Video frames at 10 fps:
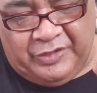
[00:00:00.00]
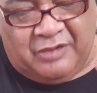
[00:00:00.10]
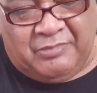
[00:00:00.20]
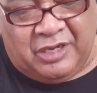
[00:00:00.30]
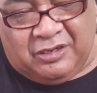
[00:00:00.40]

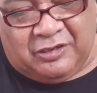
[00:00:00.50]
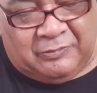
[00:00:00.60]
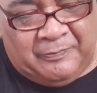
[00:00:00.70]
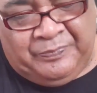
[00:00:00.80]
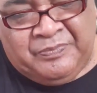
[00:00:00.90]
Oh my
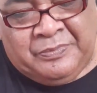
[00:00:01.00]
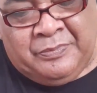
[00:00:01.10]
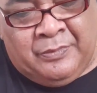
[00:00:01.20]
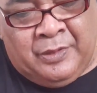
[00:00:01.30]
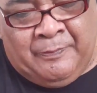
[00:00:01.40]
God,
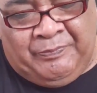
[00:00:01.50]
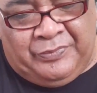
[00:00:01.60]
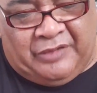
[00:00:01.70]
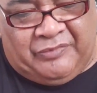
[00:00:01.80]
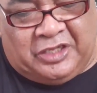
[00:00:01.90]

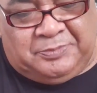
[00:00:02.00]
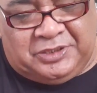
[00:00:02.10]
those